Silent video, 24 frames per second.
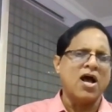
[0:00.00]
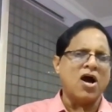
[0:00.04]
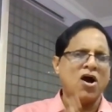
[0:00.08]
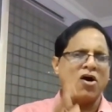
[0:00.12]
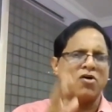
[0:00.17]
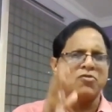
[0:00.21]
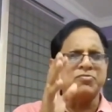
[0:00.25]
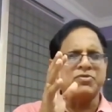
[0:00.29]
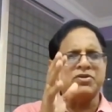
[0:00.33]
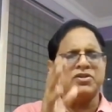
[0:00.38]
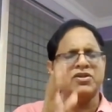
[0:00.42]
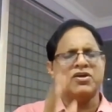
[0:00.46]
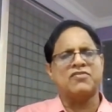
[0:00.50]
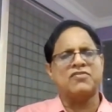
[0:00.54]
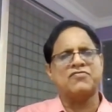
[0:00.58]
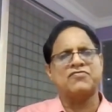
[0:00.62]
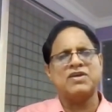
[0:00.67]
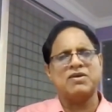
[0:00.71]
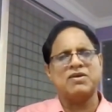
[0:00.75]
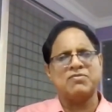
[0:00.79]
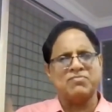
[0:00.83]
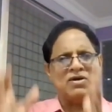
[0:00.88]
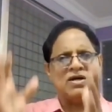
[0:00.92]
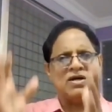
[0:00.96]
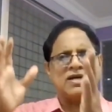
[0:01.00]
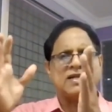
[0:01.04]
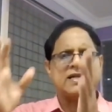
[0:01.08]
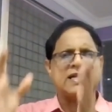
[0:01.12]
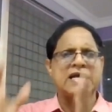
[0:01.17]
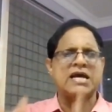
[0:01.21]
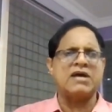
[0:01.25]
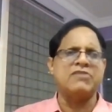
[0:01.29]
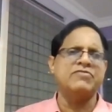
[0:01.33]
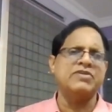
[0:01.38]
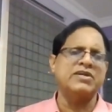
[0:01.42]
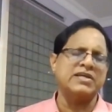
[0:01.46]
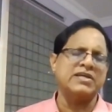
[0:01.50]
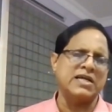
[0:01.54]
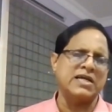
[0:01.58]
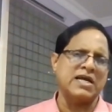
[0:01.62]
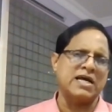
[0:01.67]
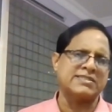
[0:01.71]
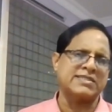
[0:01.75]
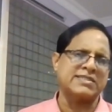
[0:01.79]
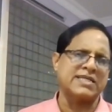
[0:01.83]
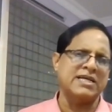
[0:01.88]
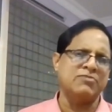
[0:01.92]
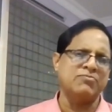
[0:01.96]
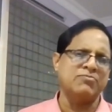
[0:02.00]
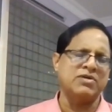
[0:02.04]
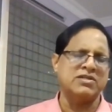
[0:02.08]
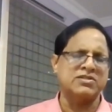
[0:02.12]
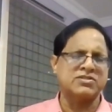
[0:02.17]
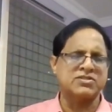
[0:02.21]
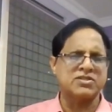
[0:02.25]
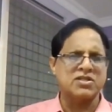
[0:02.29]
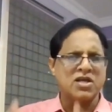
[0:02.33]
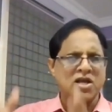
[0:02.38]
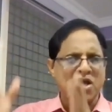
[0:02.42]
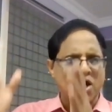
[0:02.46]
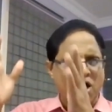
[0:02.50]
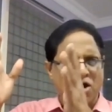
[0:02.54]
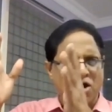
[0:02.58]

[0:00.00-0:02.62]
How many of them are having assignments?